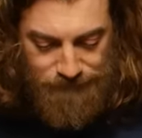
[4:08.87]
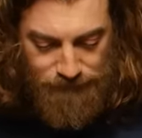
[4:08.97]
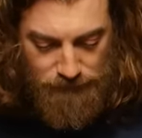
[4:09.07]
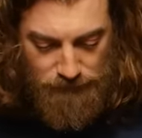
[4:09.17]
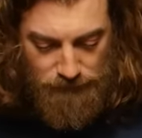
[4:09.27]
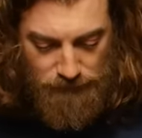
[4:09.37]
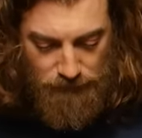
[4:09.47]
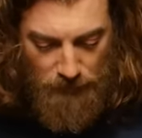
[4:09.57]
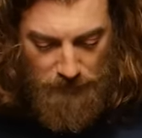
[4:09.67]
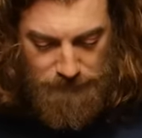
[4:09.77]

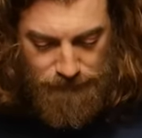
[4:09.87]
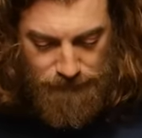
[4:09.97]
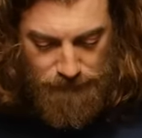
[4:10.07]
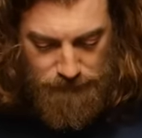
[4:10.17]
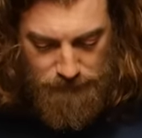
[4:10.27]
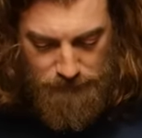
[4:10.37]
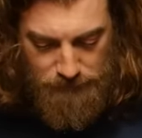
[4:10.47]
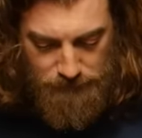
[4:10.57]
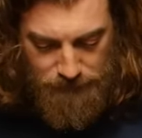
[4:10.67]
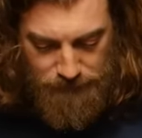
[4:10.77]

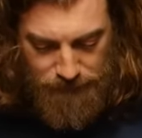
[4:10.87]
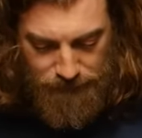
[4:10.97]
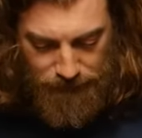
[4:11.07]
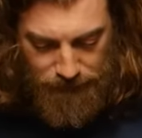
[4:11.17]
The person shown says nothing.